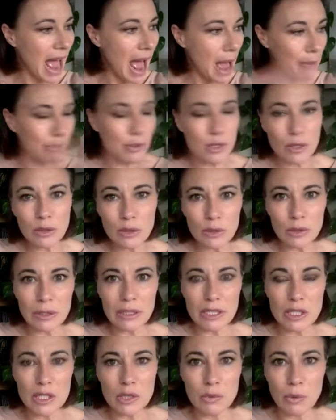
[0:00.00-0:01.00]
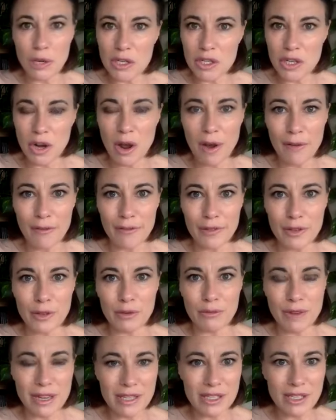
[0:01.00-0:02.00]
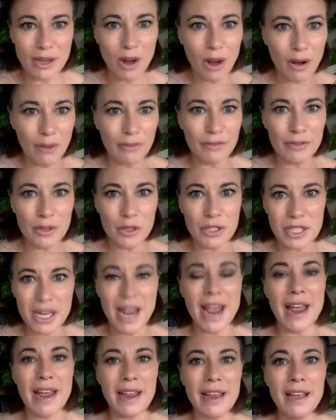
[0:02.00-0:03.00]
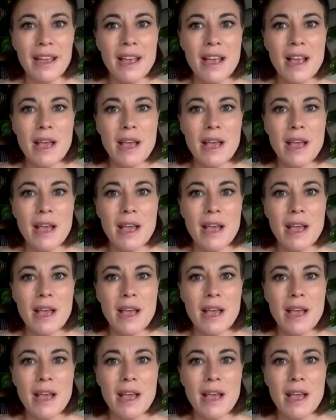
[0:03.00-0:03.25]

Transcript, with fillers: absolutely switch off for the rest of the day